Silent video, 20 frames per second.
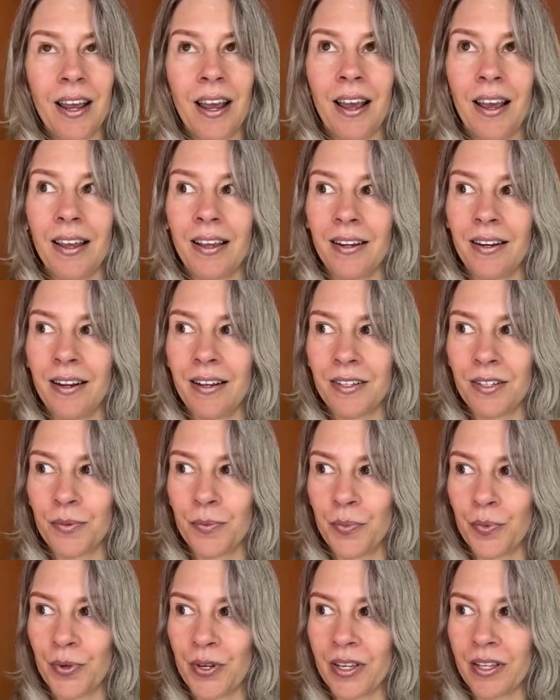It has
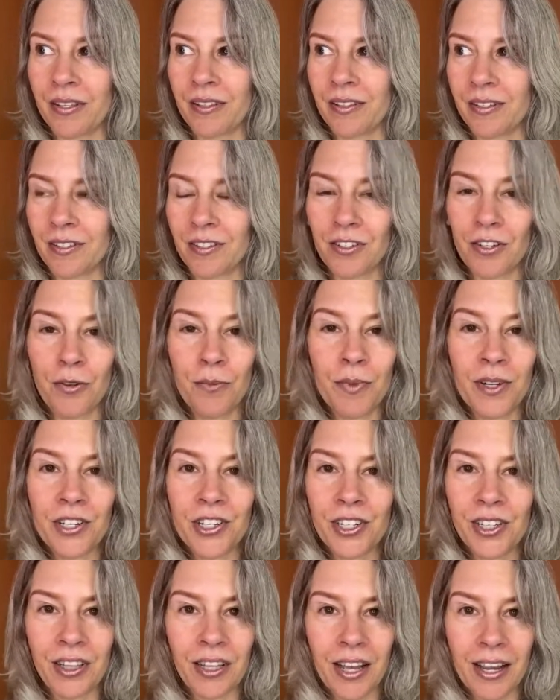breathed so much
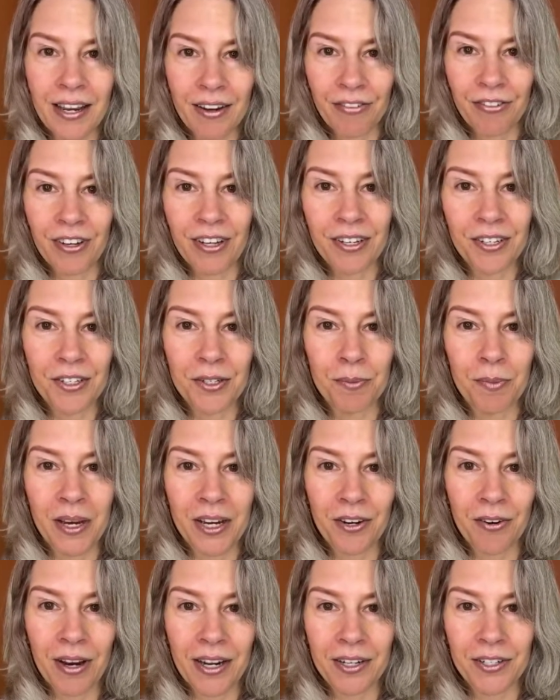life into my
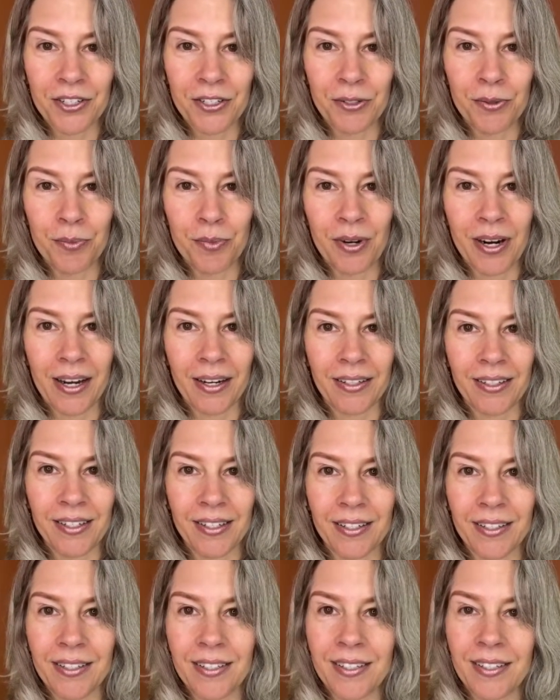gratitude
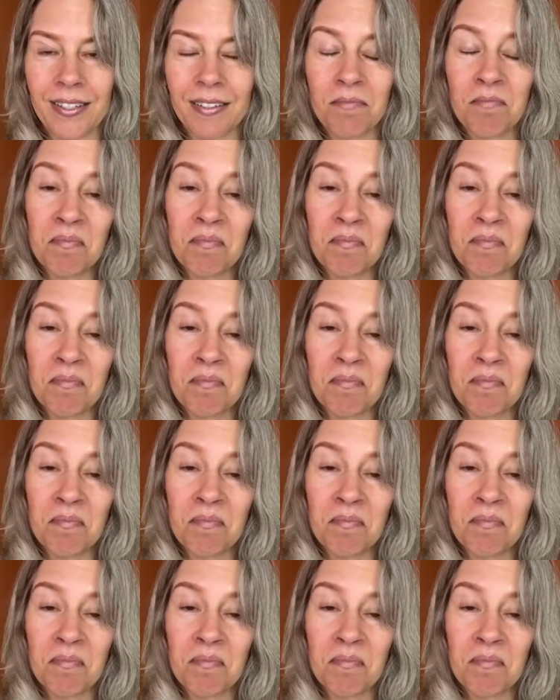practice.